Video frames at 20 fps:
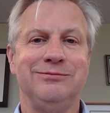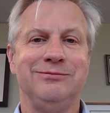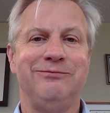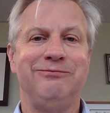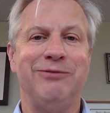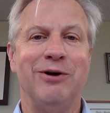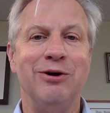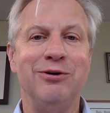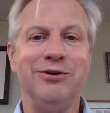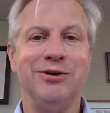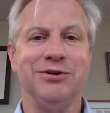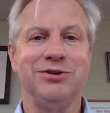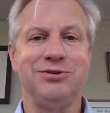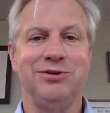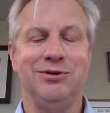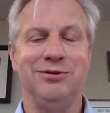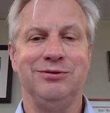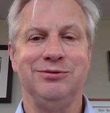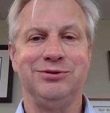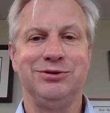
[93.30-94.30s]
focus
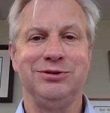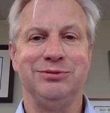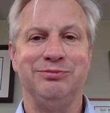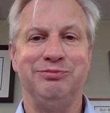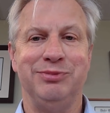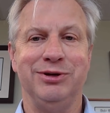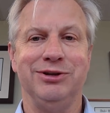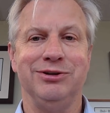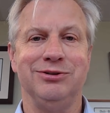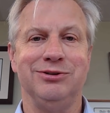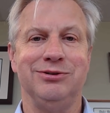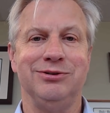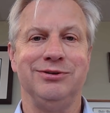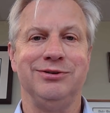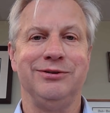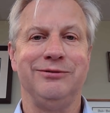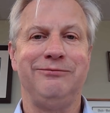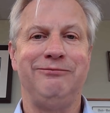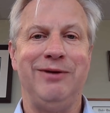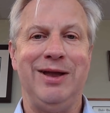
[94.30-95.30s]
on to
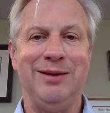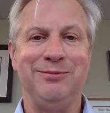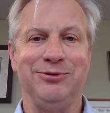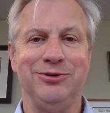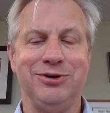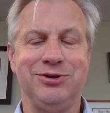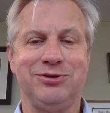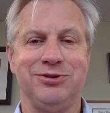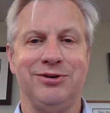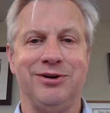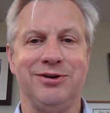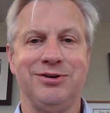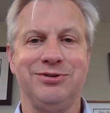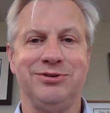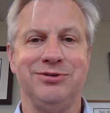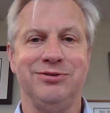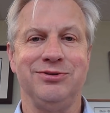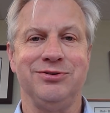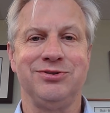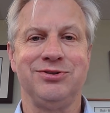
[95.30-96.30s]
build family
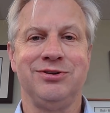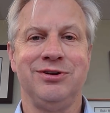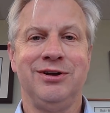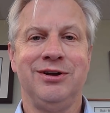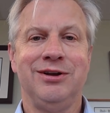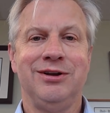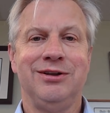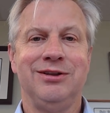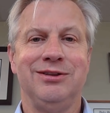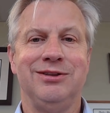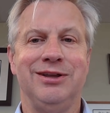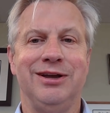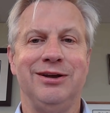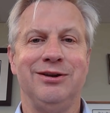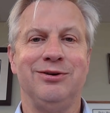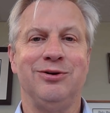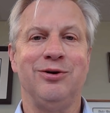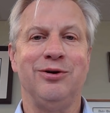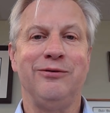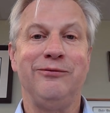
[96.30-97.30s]
structures
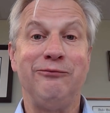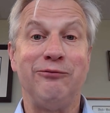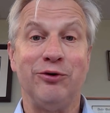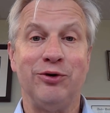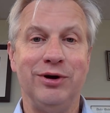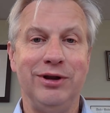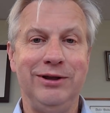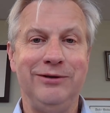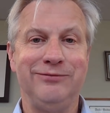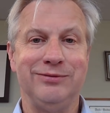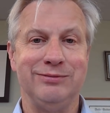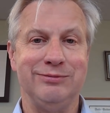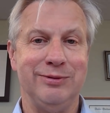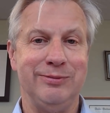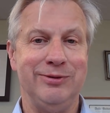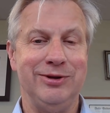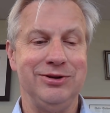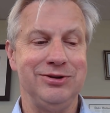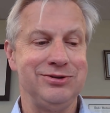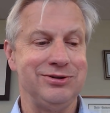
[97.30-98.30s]
that are free from
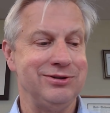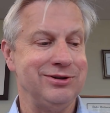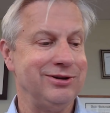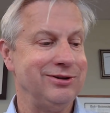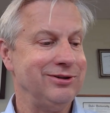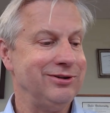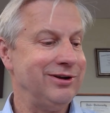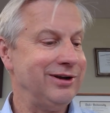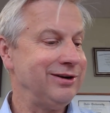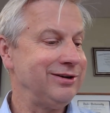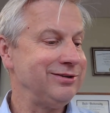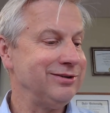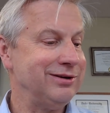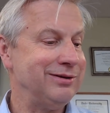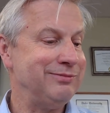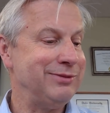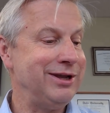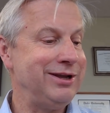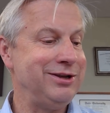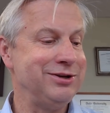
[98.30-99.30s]
abuse and neglect,
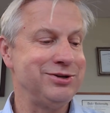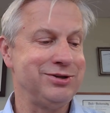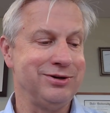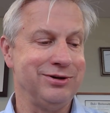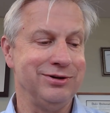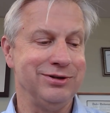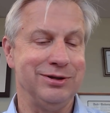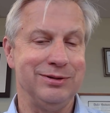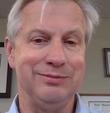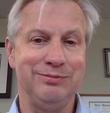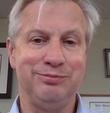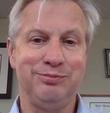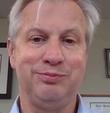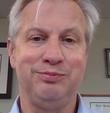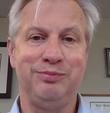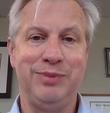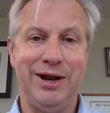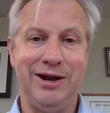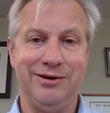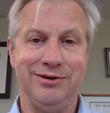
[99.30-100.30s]
making sure that
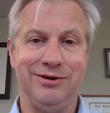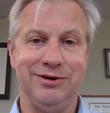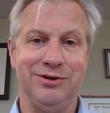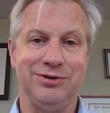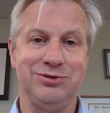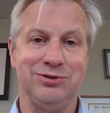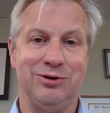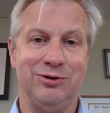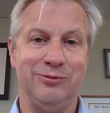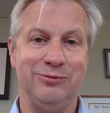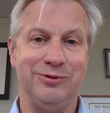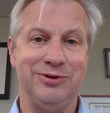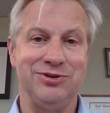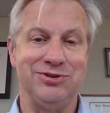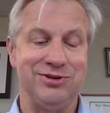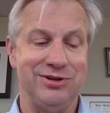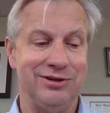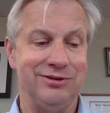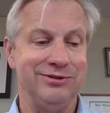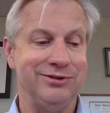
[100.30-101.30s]
parents are
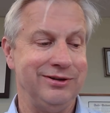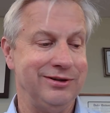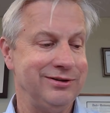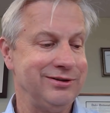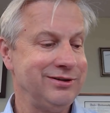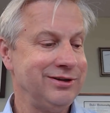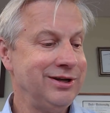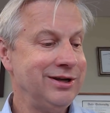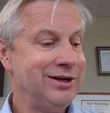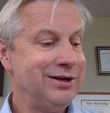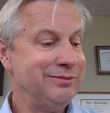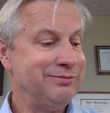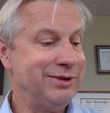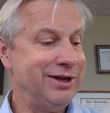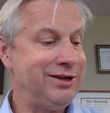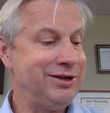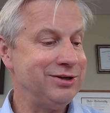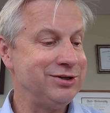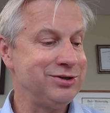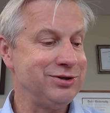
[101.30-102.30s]
resilient,
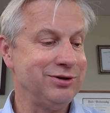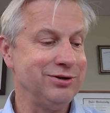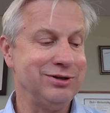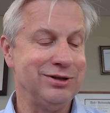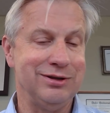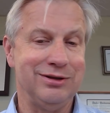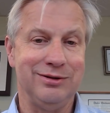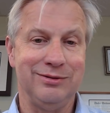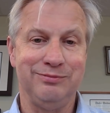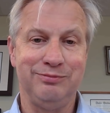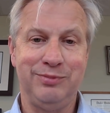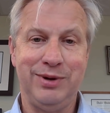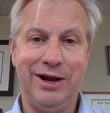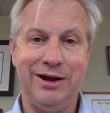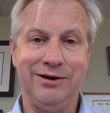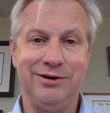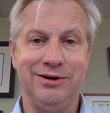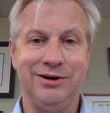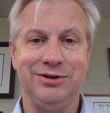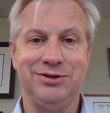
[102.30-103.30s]
making sure that
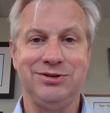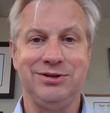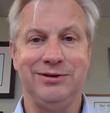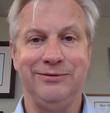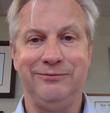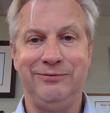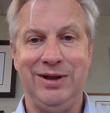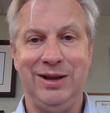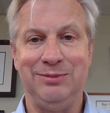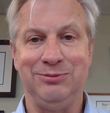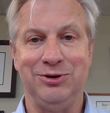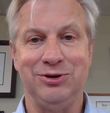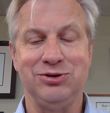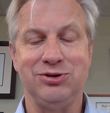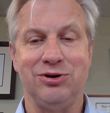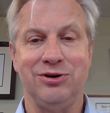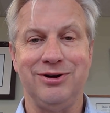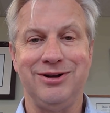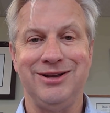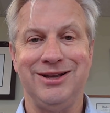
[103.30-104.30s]
parents and families
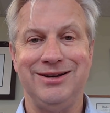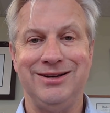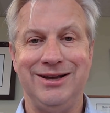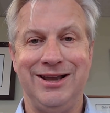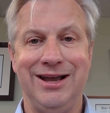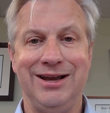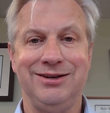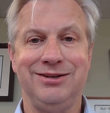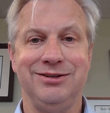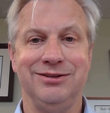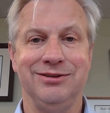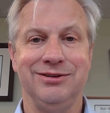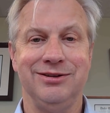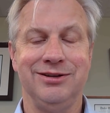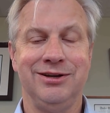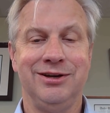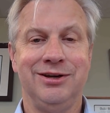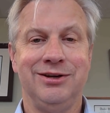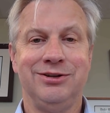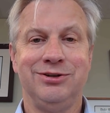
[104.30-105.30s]
are connected
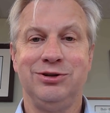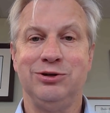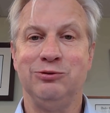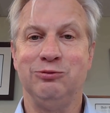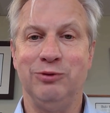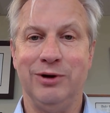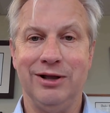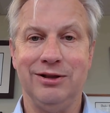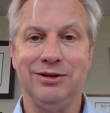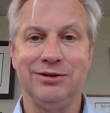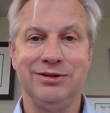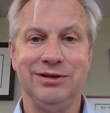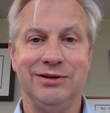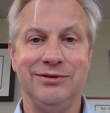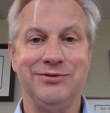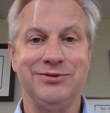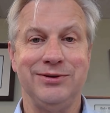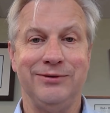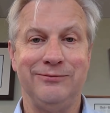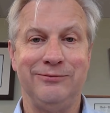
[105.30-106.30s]
to
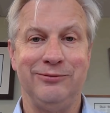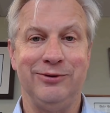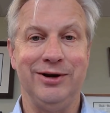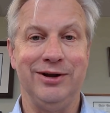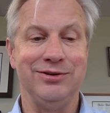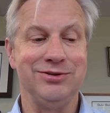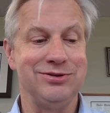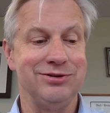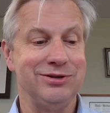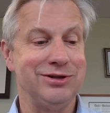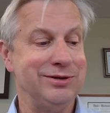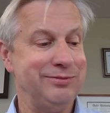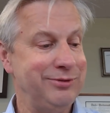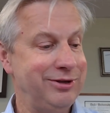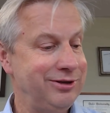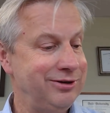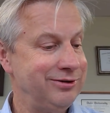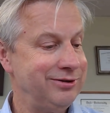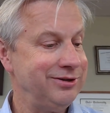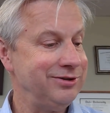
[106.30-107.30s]
relatives and friends and
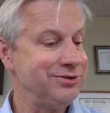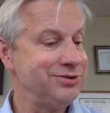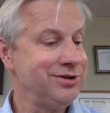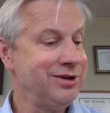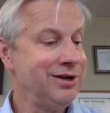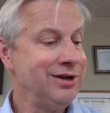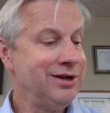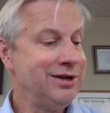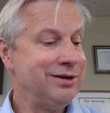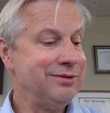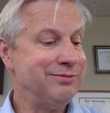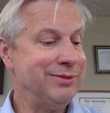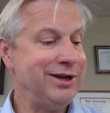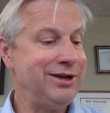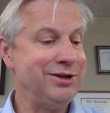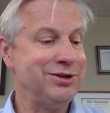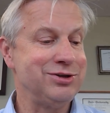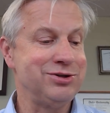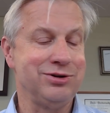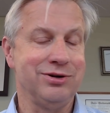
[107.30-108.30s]
communities,
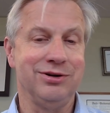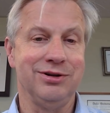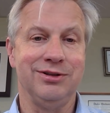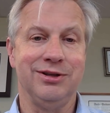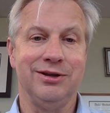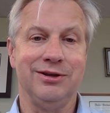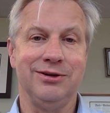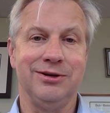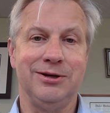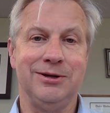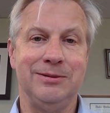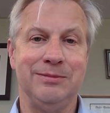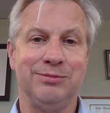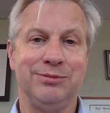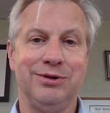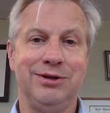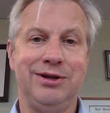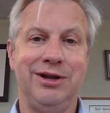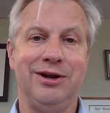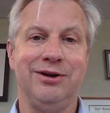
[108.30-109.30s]
making sure that
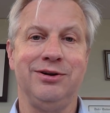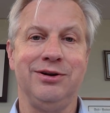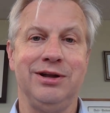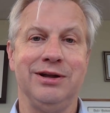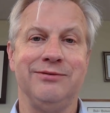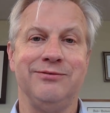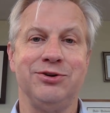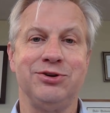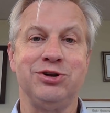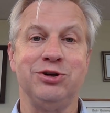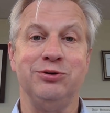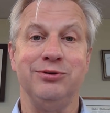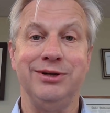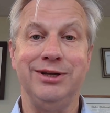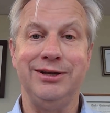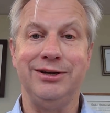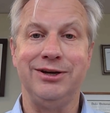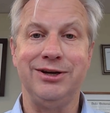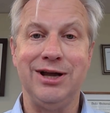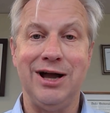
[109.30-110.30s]
caregivers who
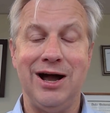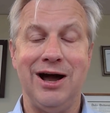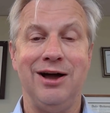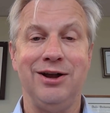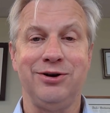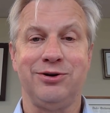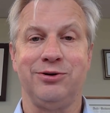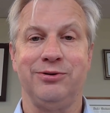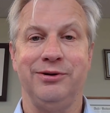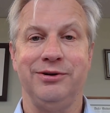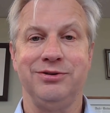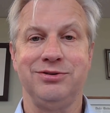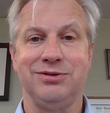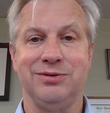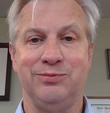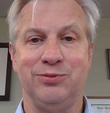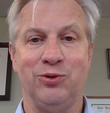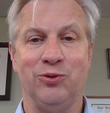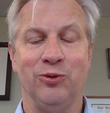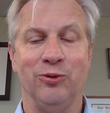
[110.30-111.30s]
need concrete
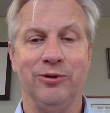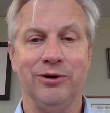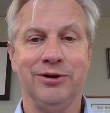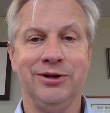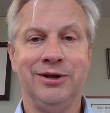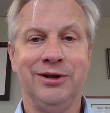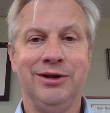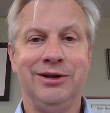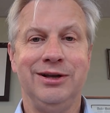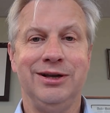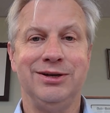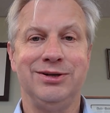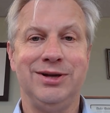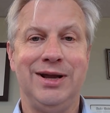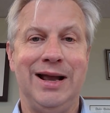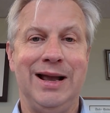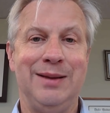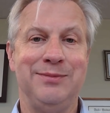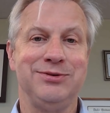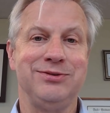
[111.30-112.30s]
support in
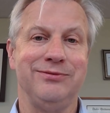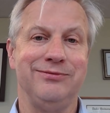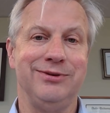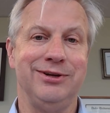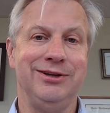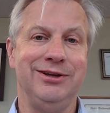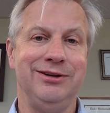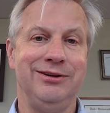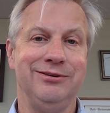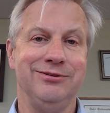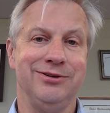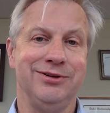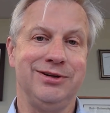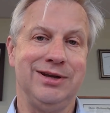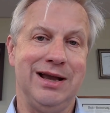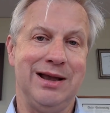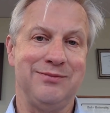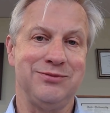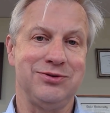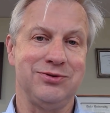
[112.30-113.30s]
times of need and
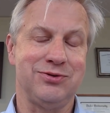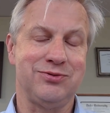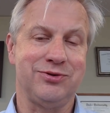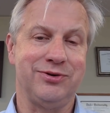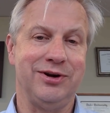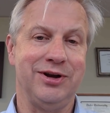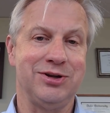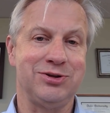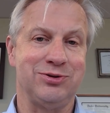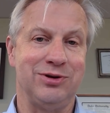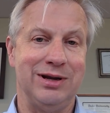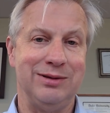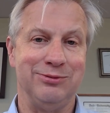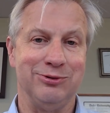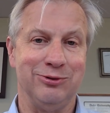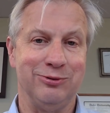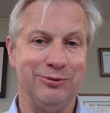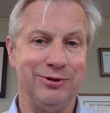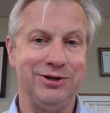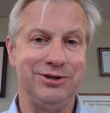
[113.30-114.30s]
times of stress are
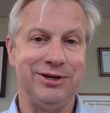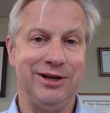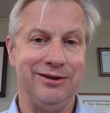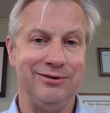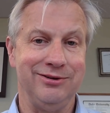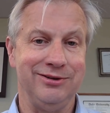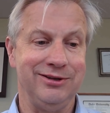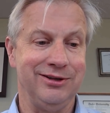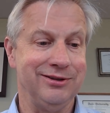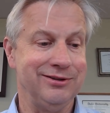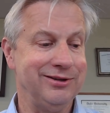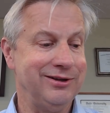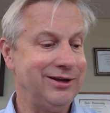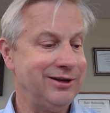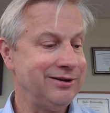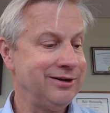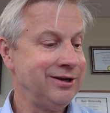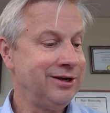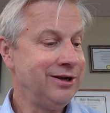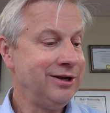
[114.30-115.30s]
able to reach out and get
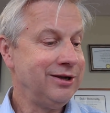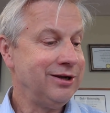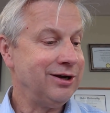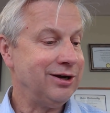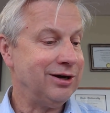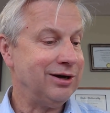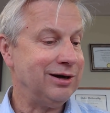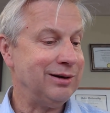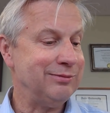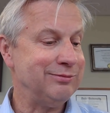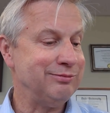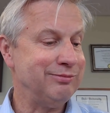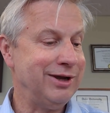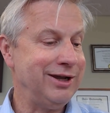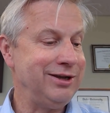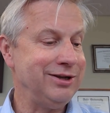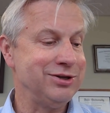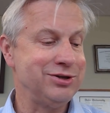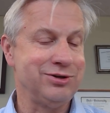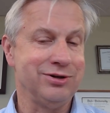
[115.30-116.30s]
that.
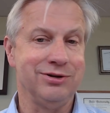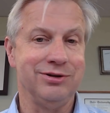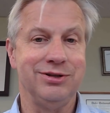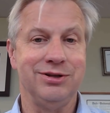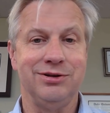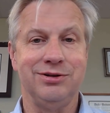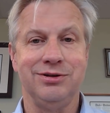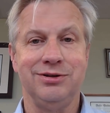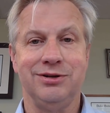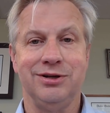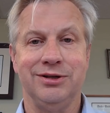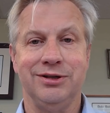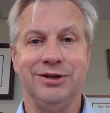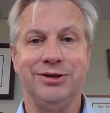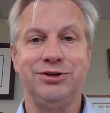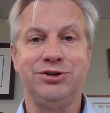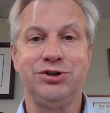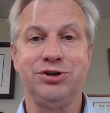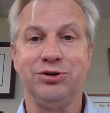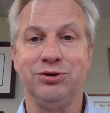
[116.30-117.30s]
Making sure
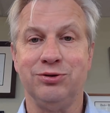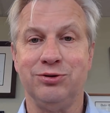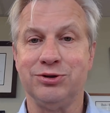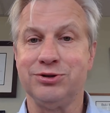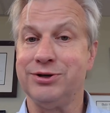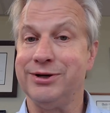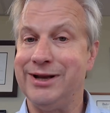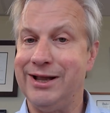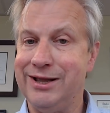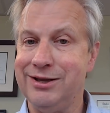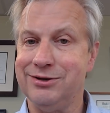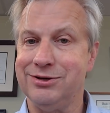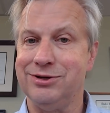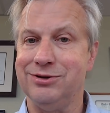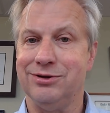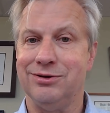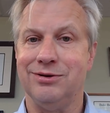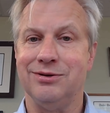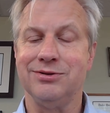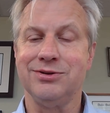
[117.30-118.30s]
that children and
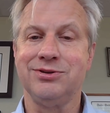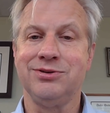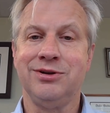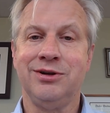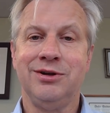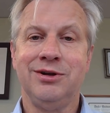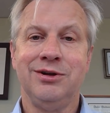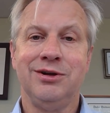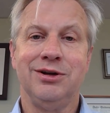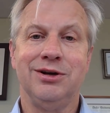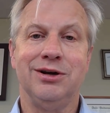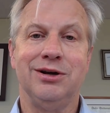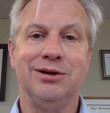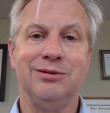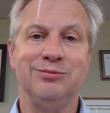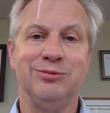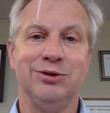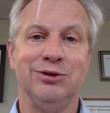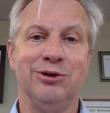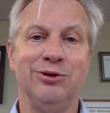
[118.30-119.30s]
adults
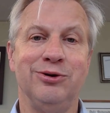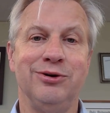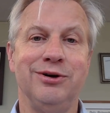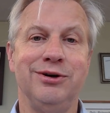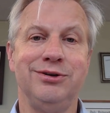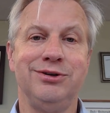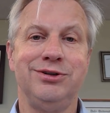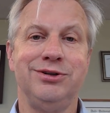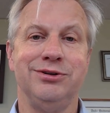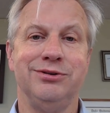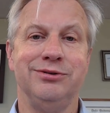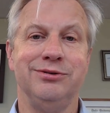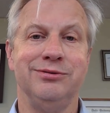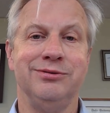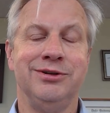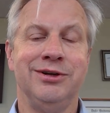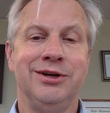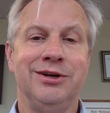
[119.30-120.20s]
learn to